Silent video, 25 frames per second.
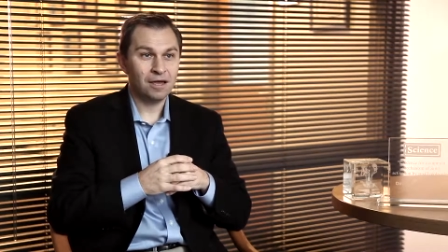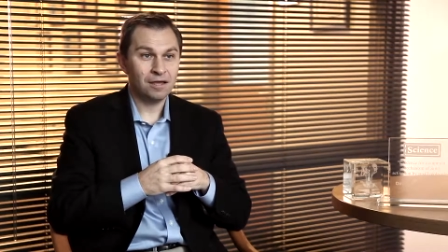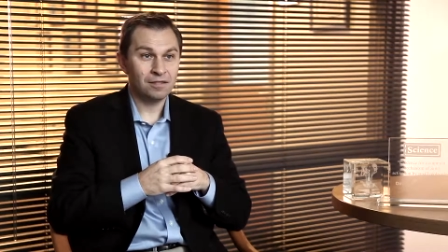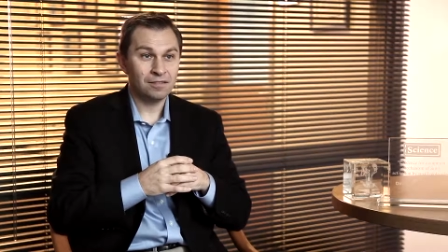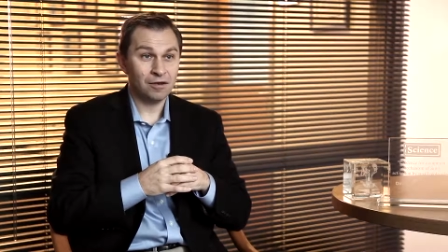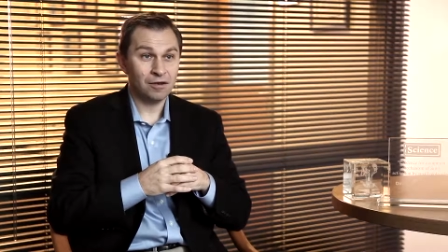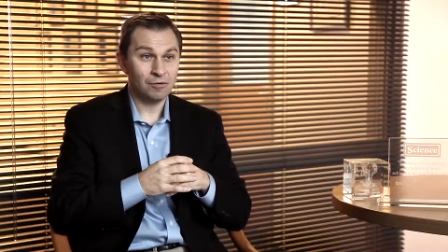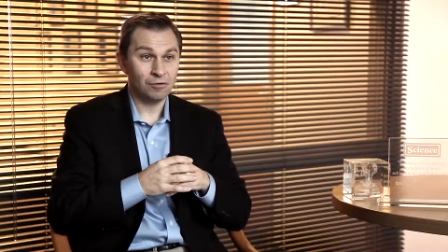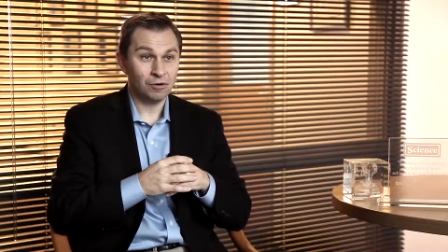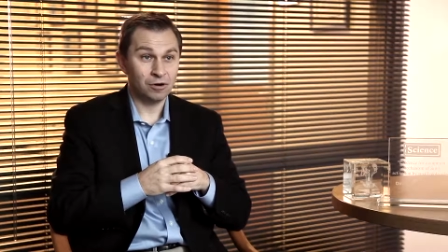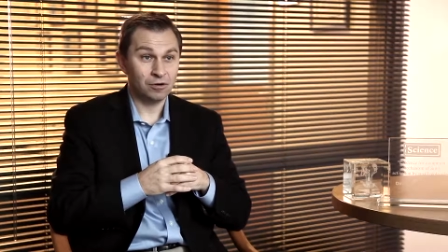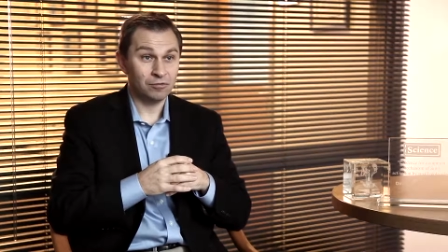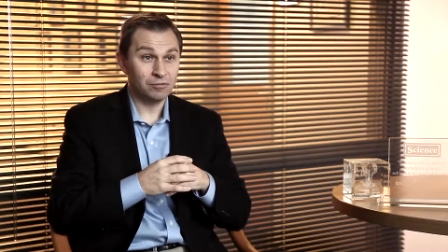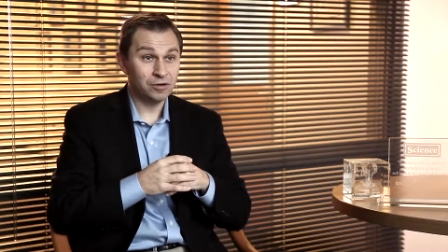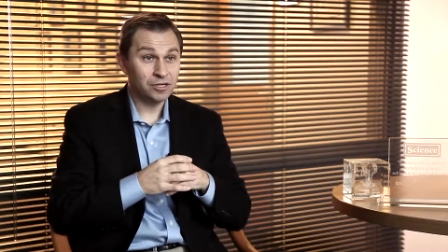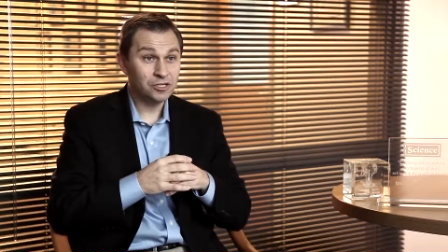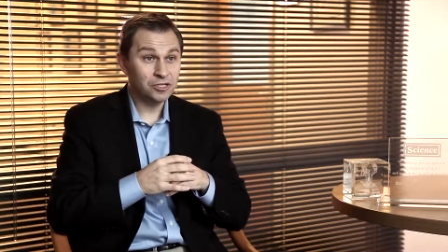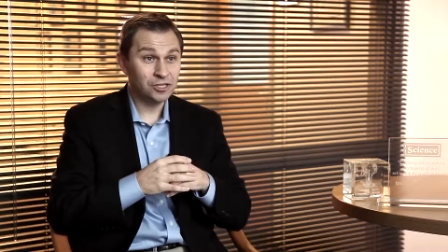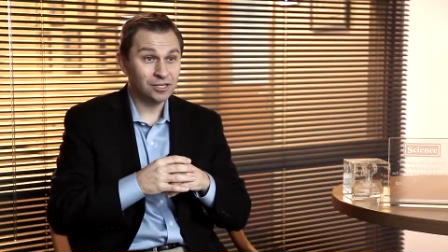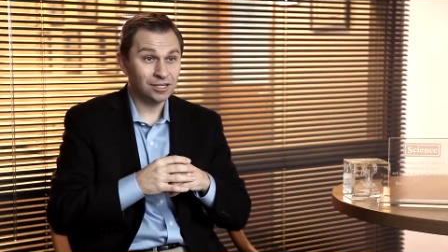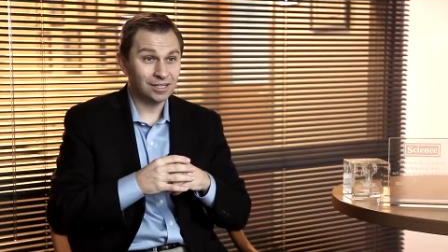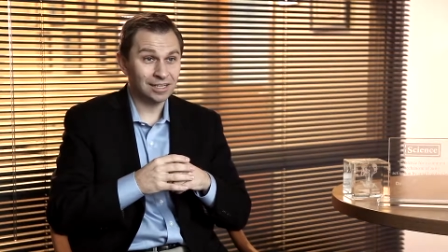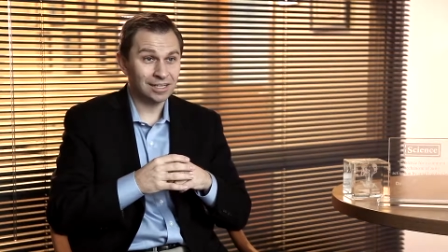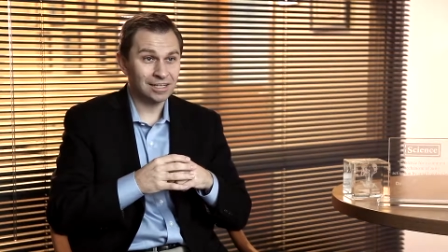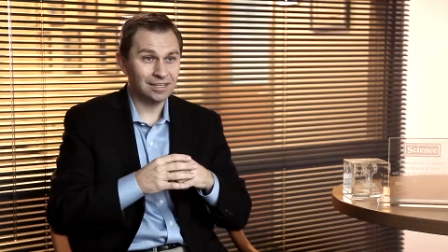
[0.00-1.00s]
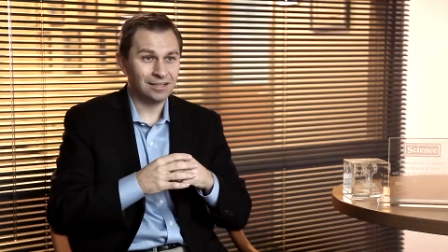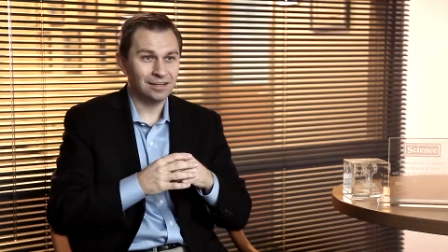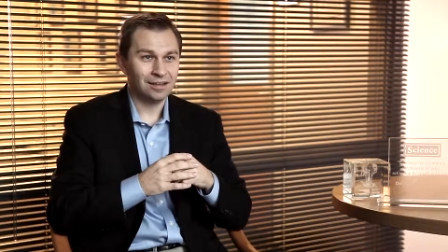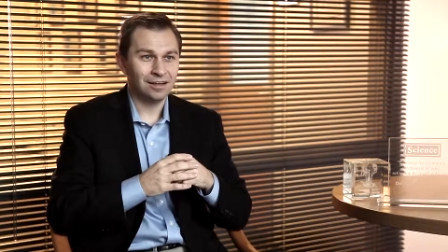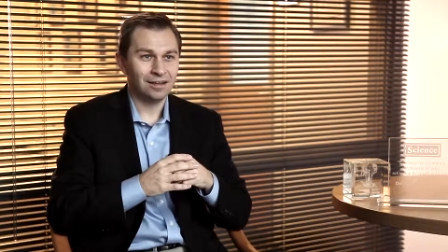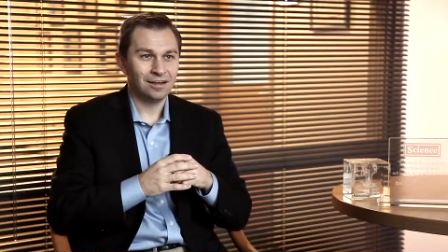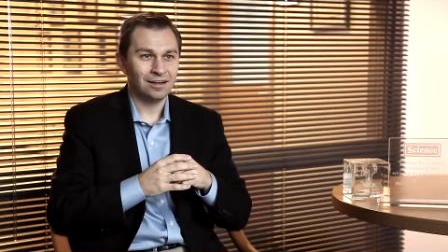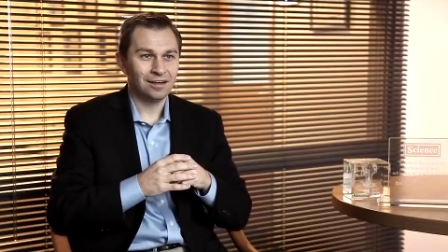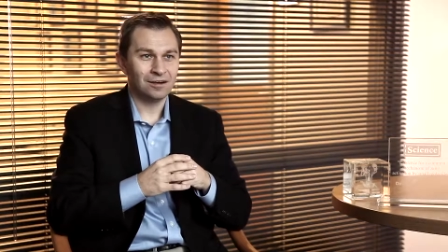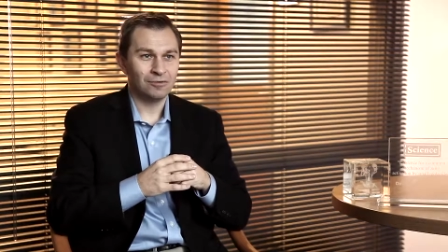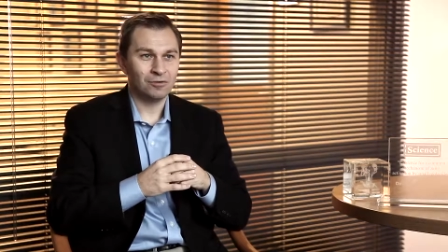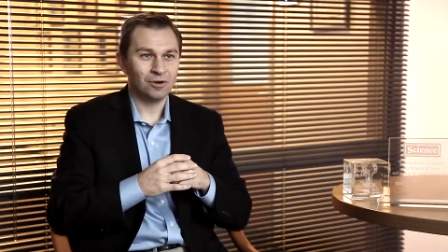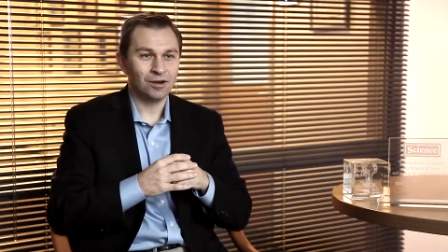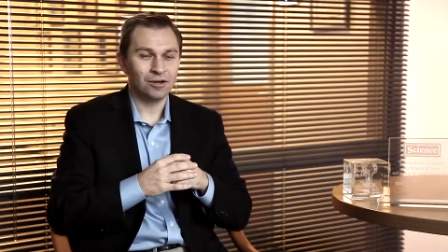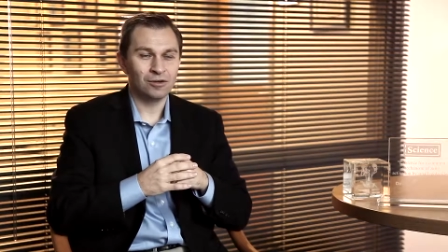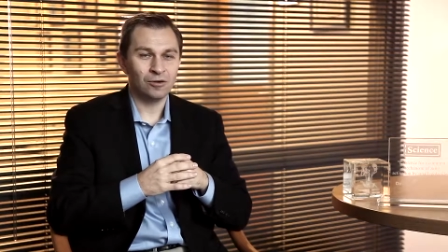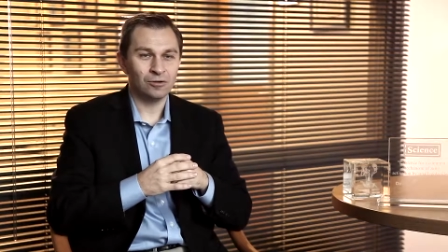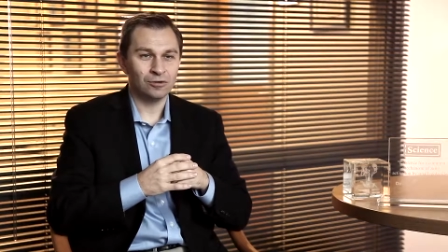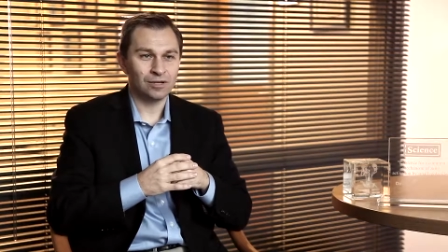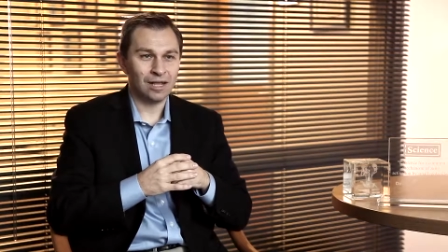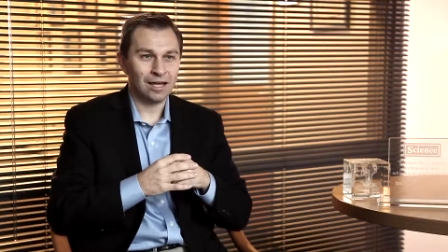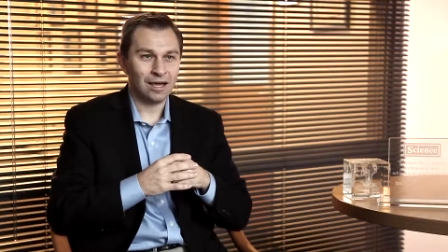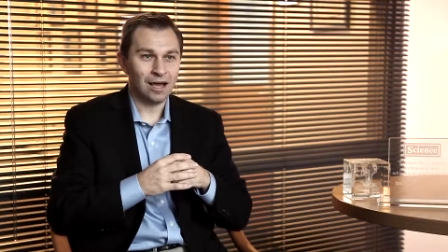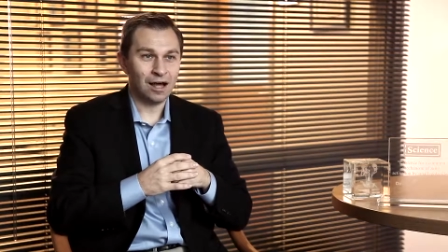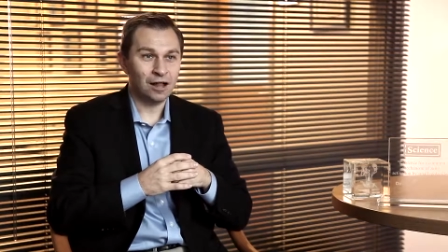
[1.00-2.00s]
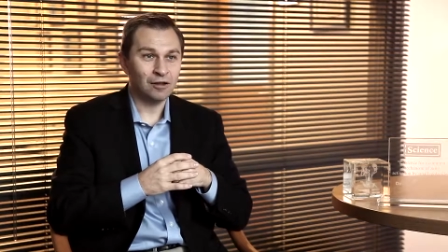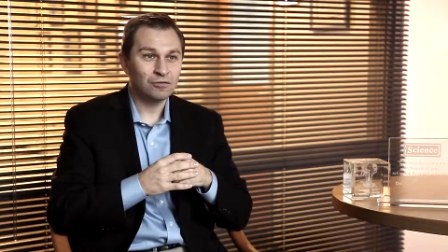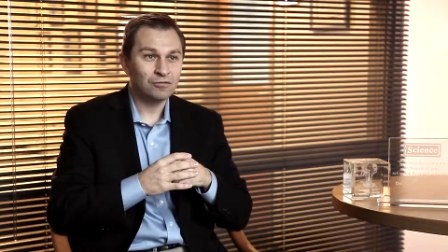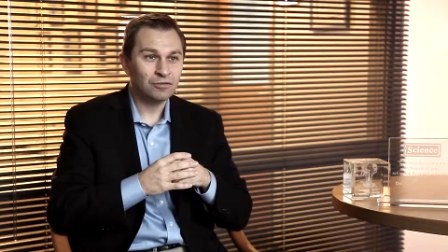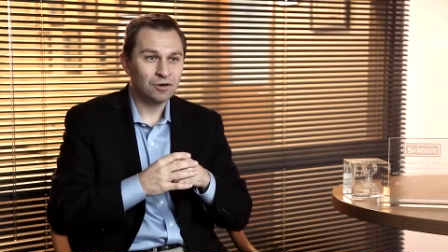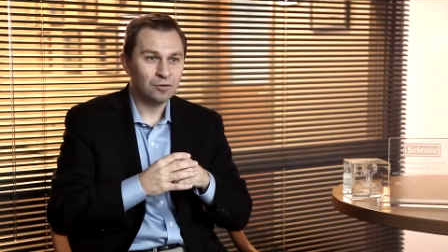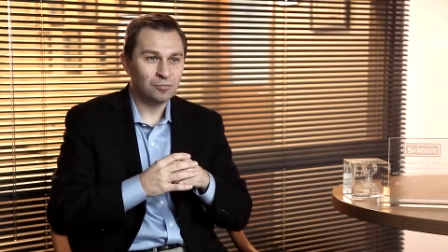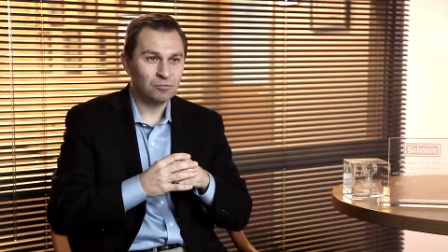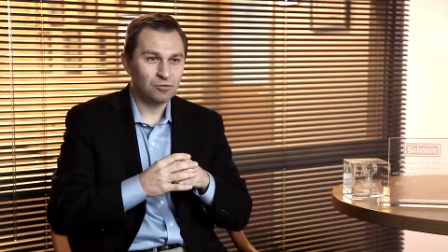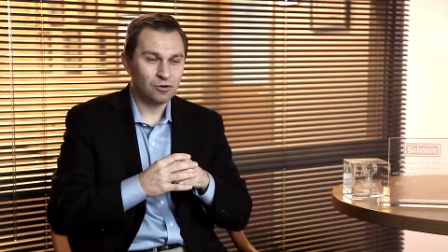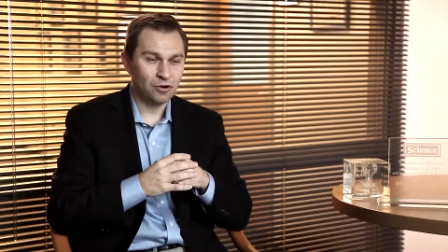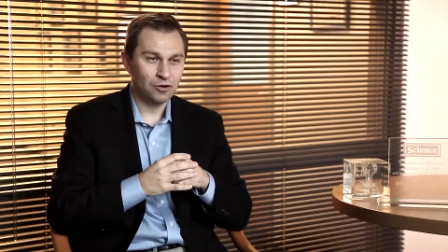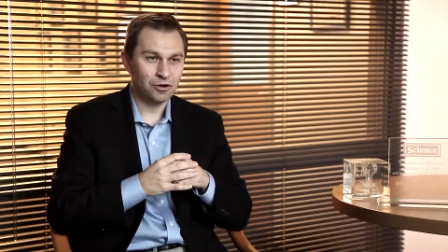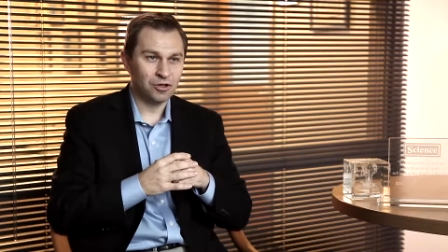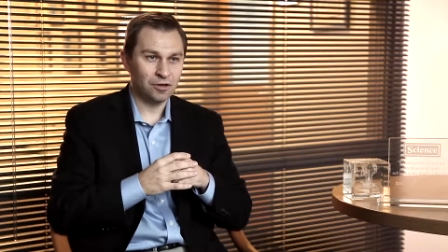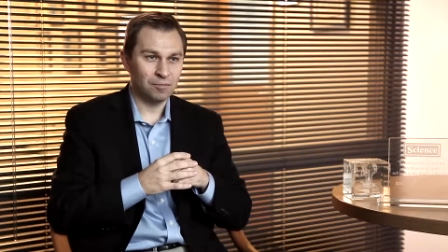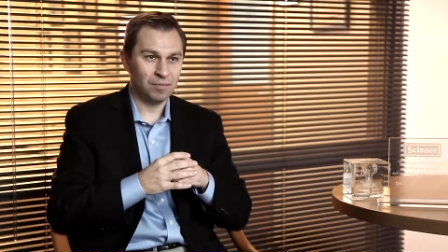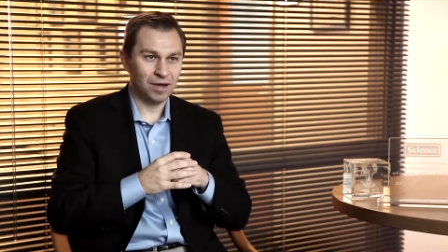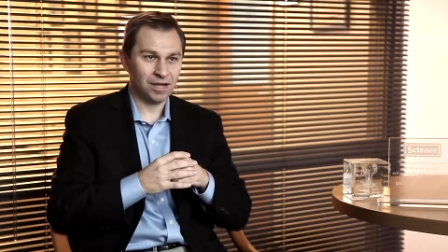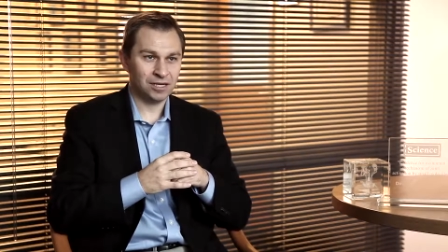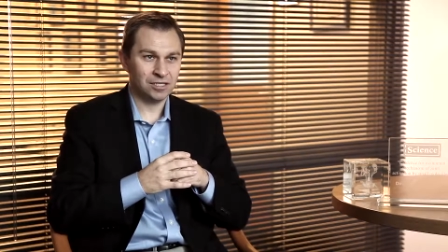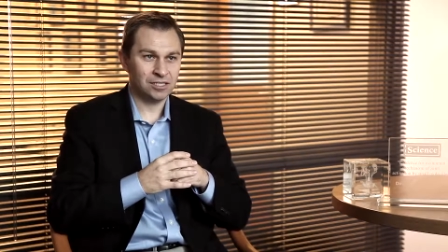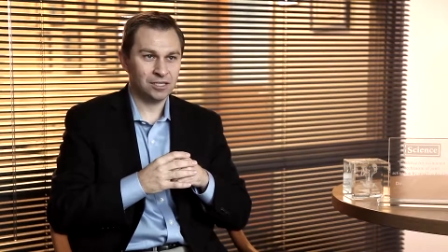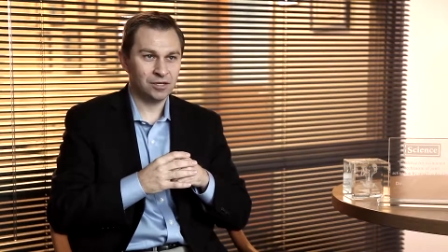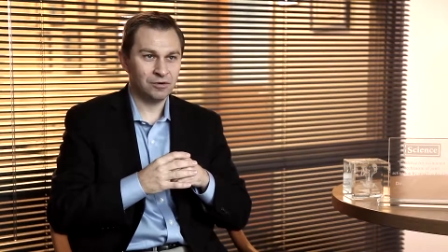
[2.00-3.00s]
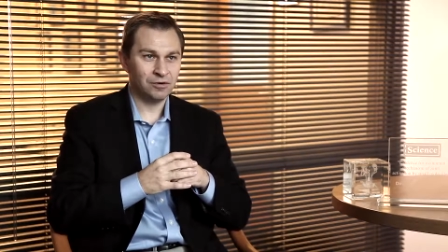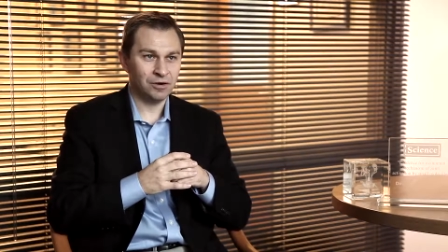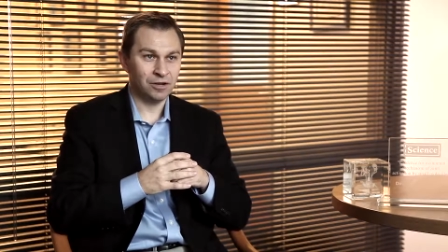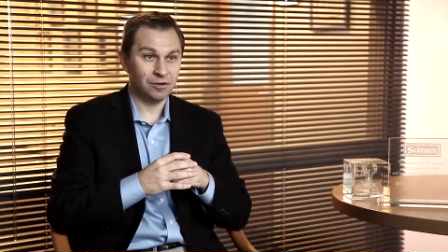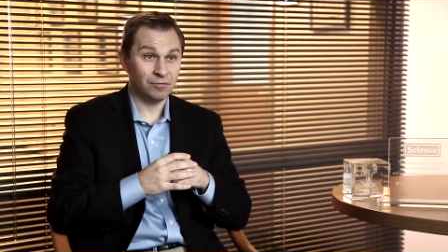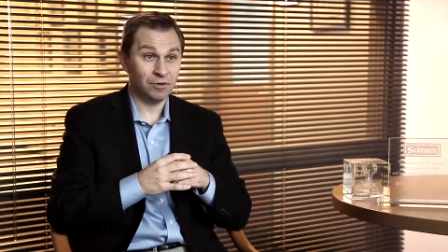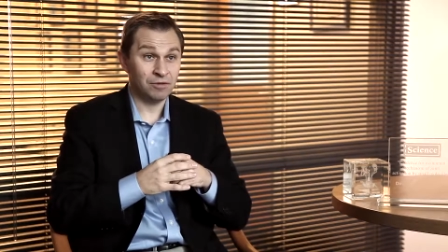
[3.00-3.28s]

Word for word: They were originally what are called alphaproteobacteria.